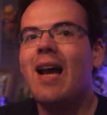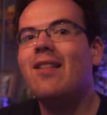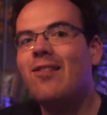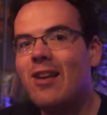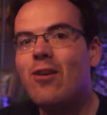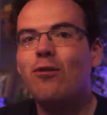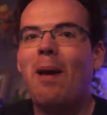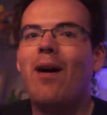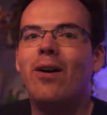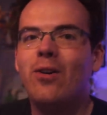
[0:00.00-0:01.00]
and Zeno's
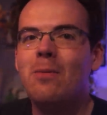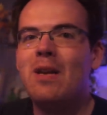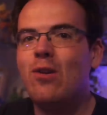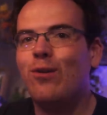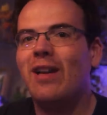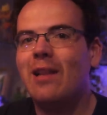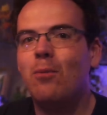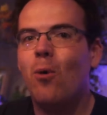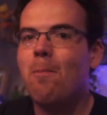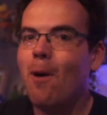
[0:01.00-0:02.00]
power could have been used a little
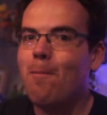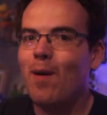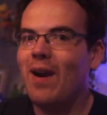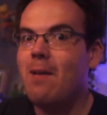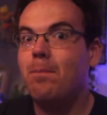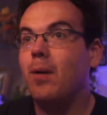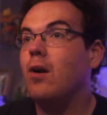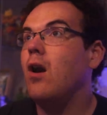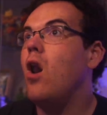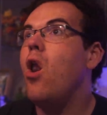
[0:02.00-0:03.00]
more appropriately,
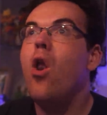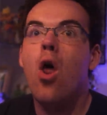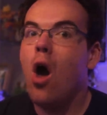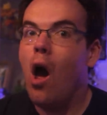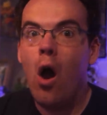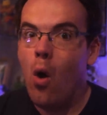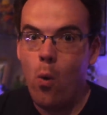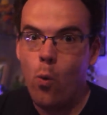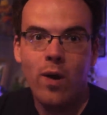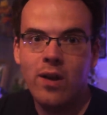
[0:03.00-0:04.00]
but
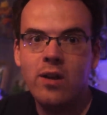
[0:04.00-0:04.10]
no.